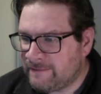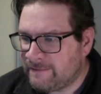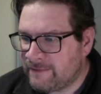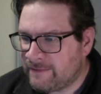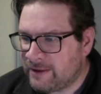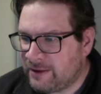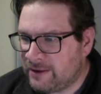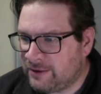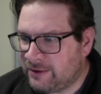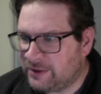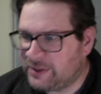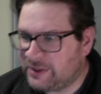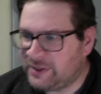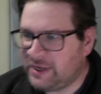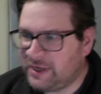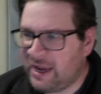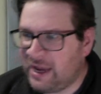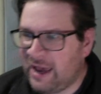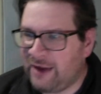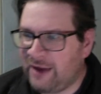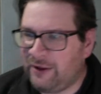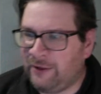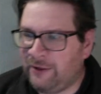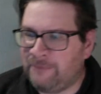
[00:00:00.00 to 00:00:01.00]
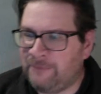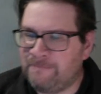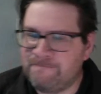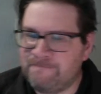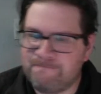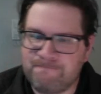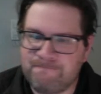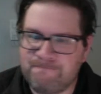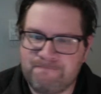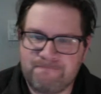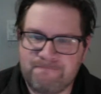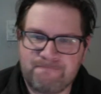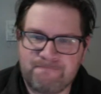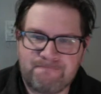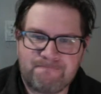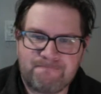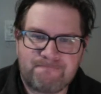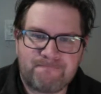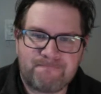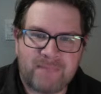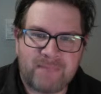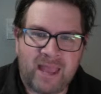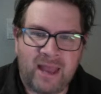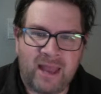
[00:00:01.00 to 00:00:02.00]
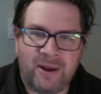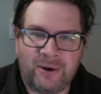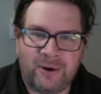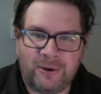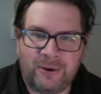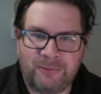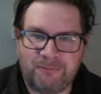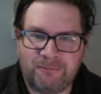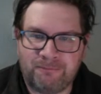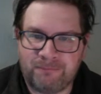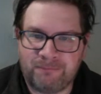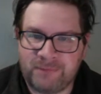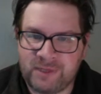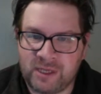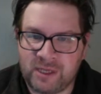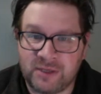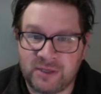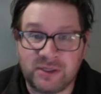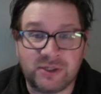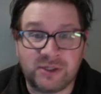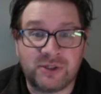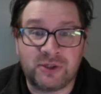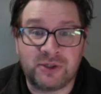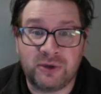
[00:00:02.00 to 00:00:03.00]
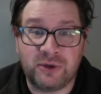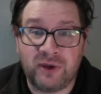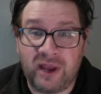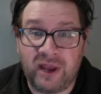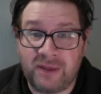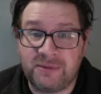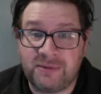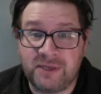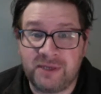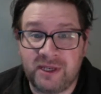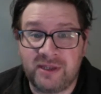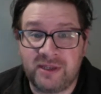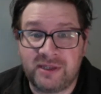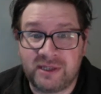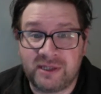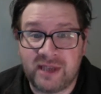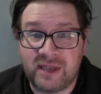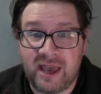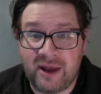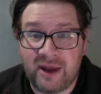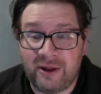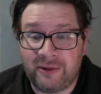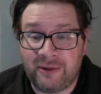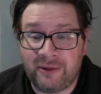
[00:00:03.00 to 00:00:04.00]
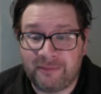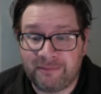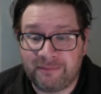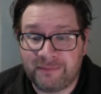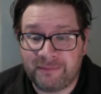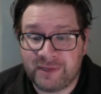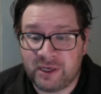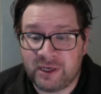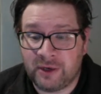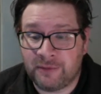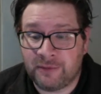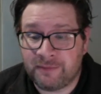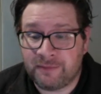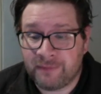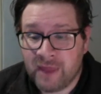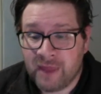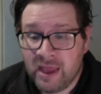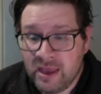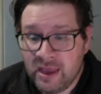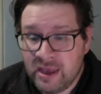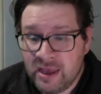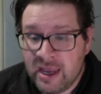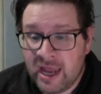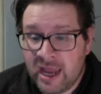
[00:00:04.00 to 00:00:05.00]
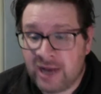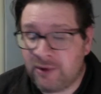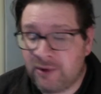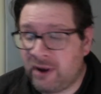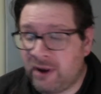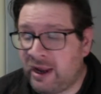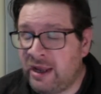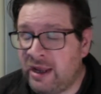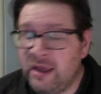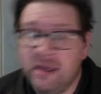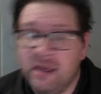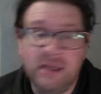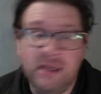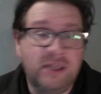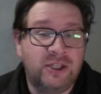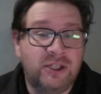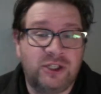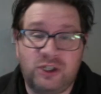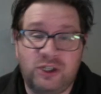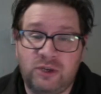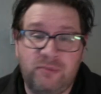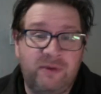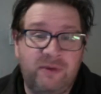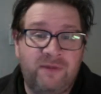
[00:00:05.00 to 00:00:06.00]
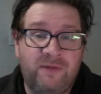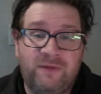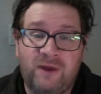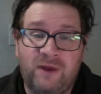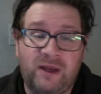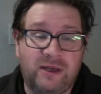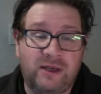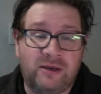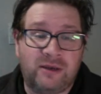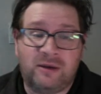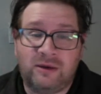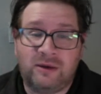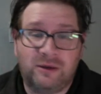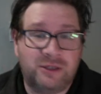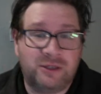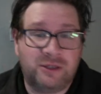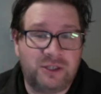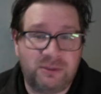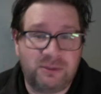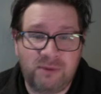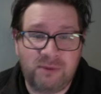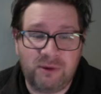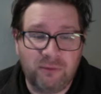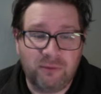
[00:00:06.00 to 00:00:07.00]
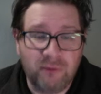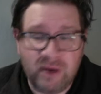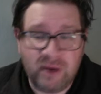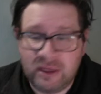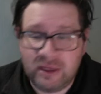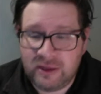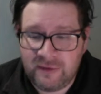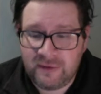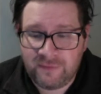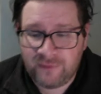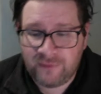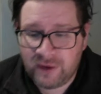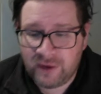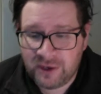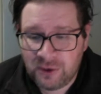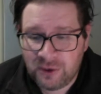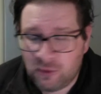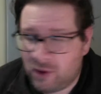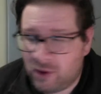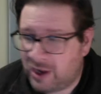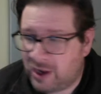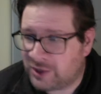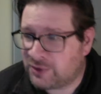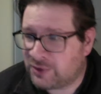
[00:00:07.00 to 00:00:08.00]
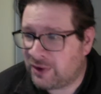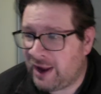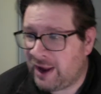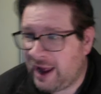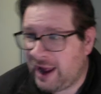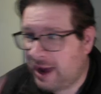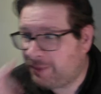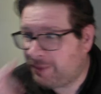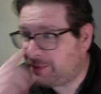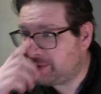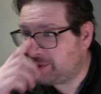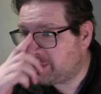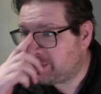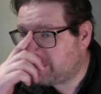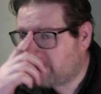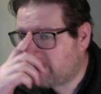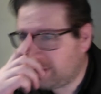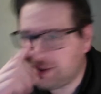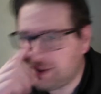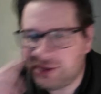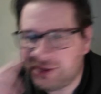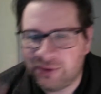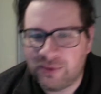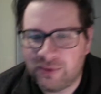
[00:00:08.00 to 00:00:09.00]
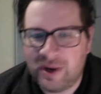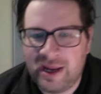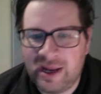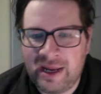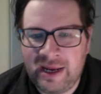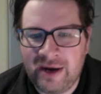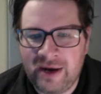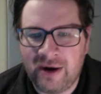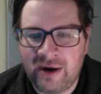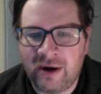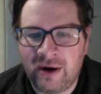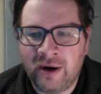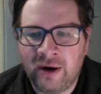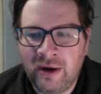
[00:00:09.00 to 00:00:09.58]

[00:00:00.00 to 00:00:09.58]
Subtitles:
or Seattle at home, because there's 2 games against Seattle. So anyway, should be fun. Should be really fun to watch what happens the rest of the way here